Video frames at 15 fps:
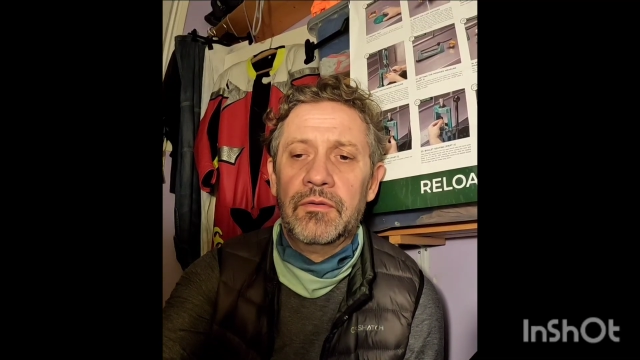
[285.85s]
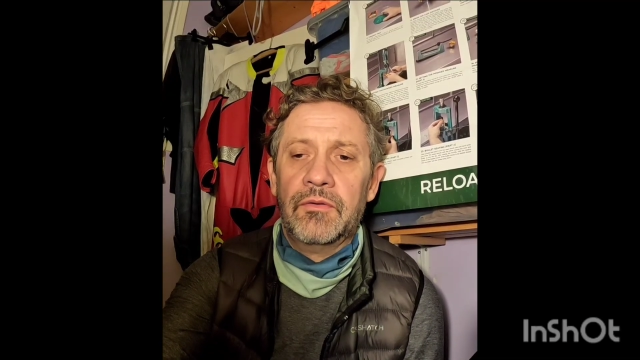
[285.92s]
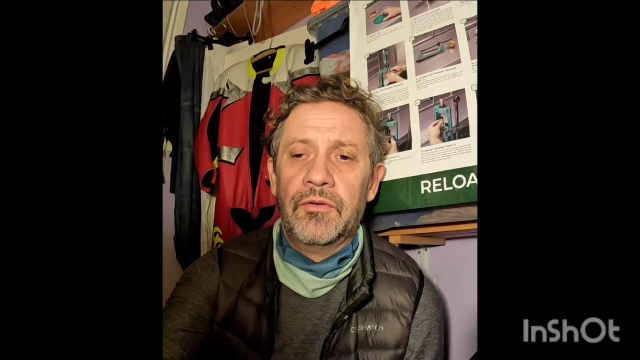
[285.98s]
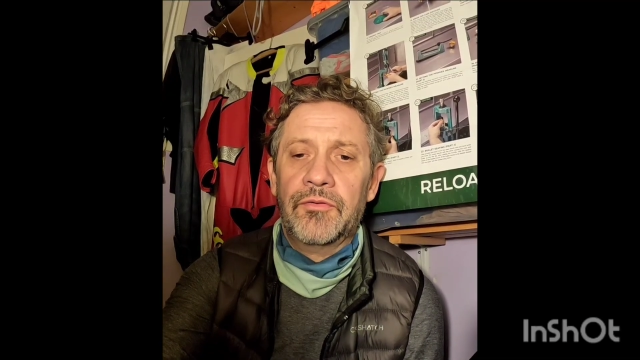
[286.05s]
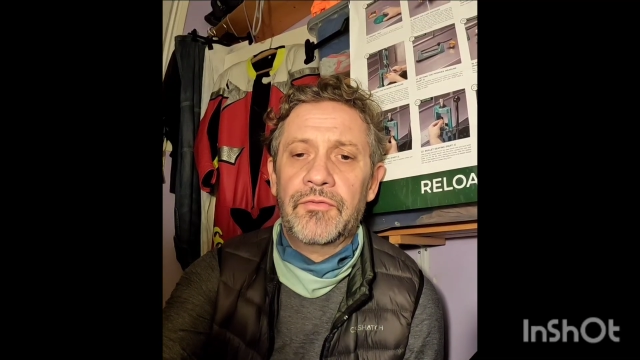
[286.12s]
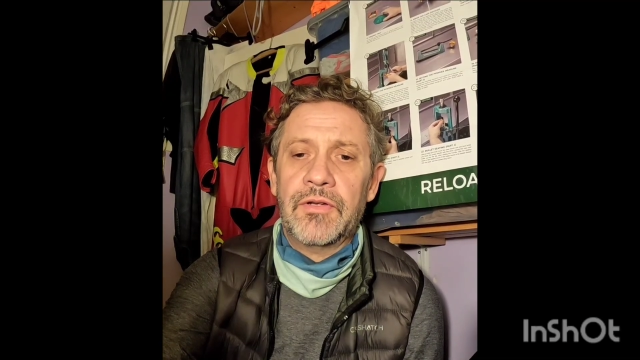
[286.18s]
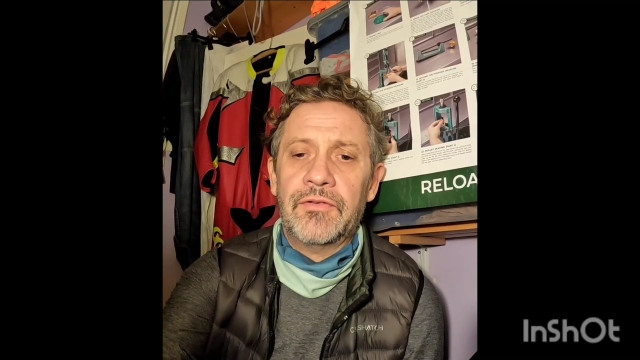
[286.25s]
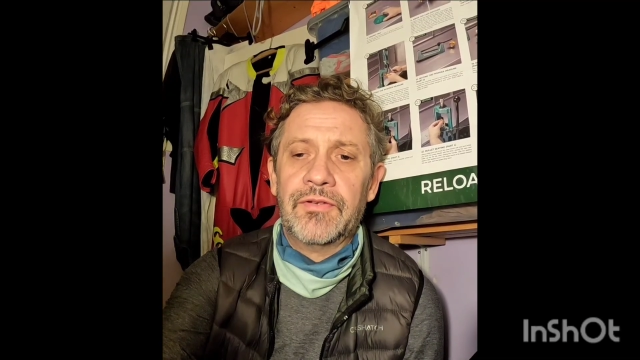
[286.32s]

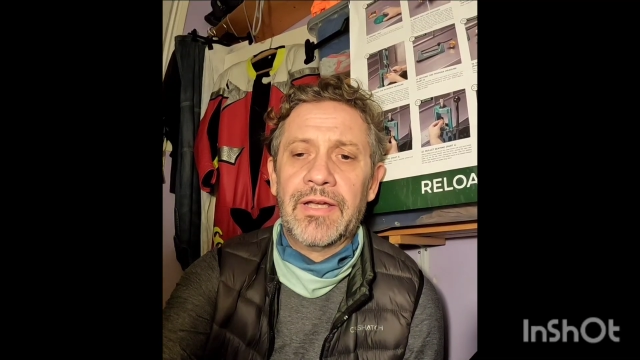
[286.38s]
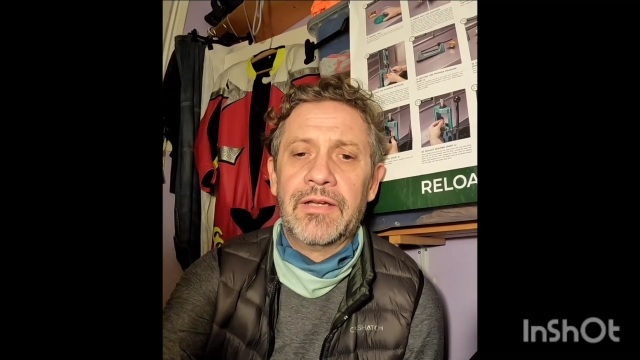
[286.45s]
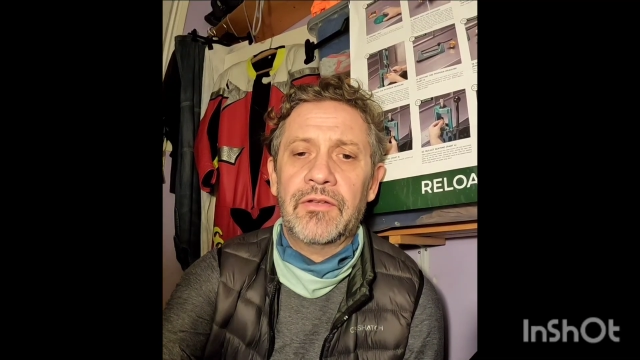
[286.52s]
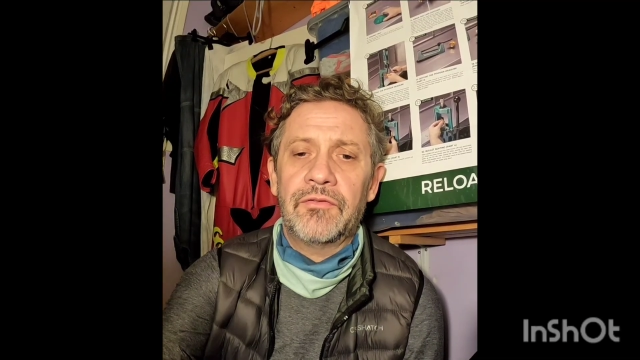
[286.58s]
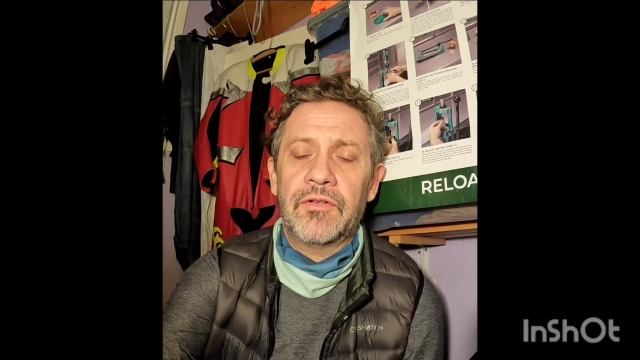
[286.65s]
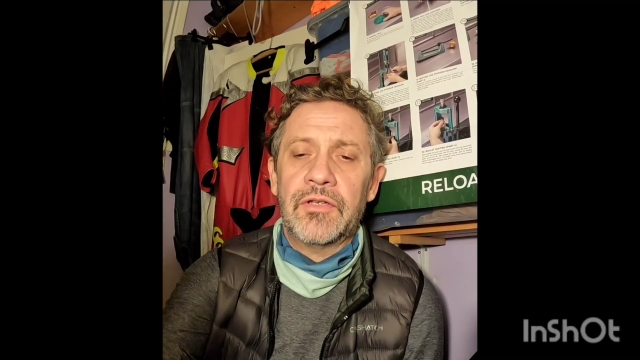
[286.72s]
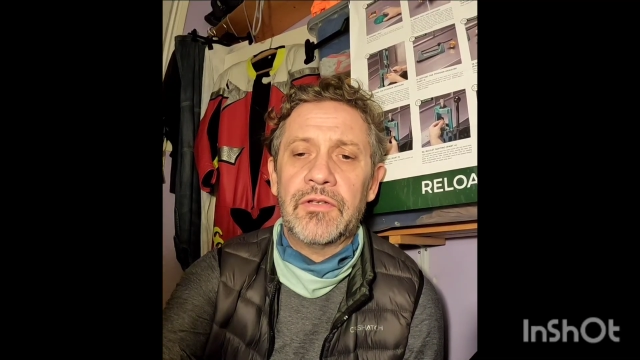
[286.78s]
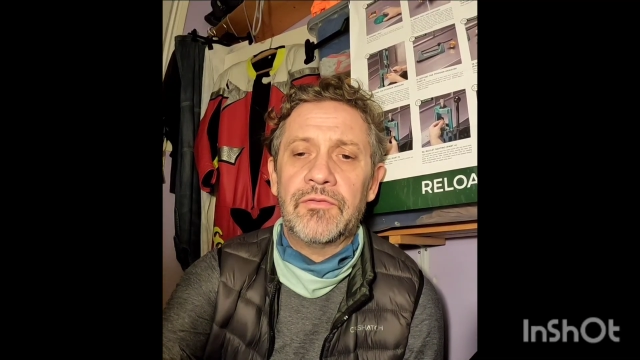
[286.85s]
or 3
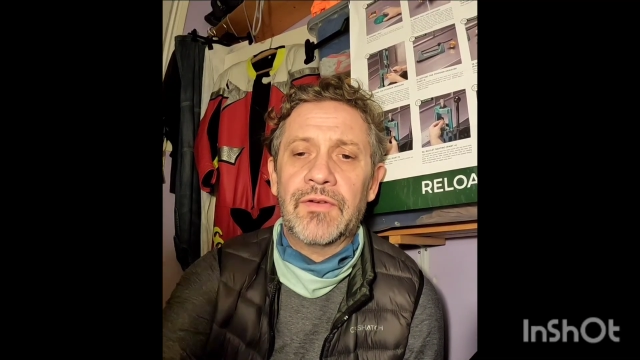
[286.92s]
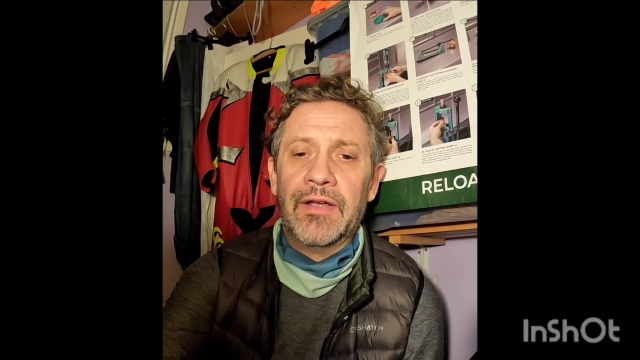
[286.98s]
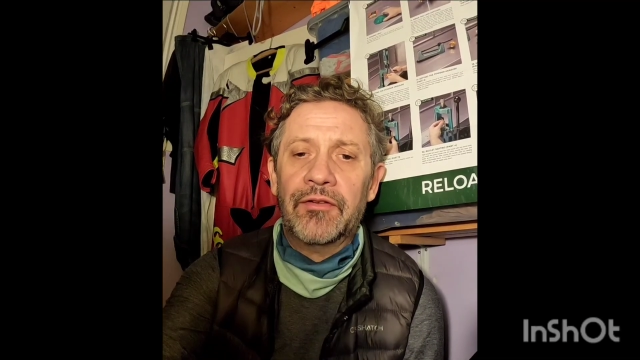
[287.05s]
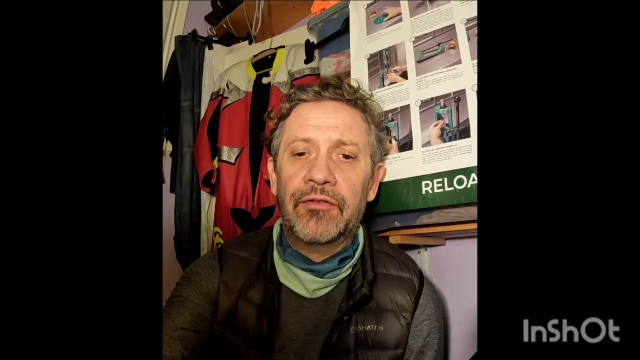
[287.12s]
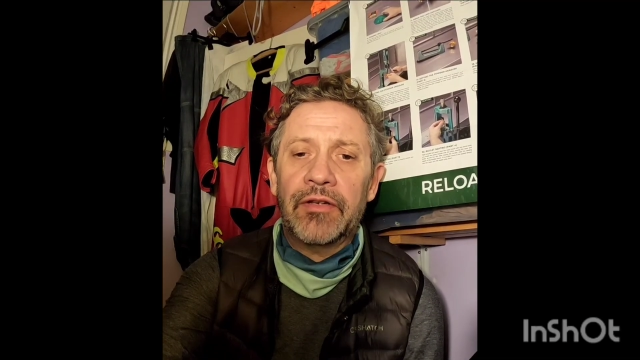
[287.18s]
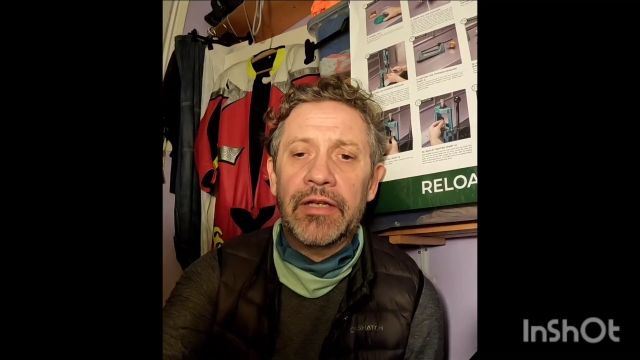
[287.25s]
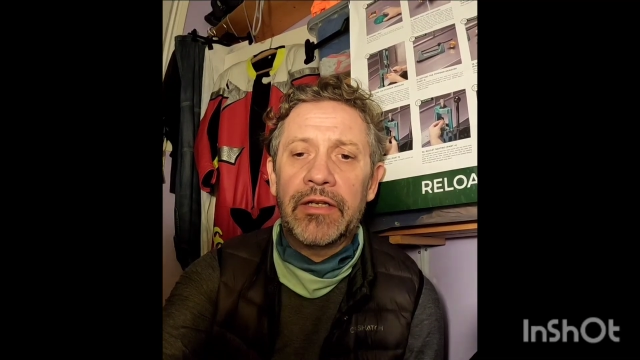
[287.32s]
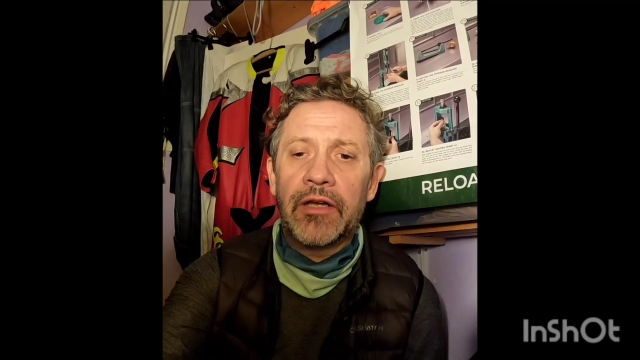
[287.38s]
seconds that you've actually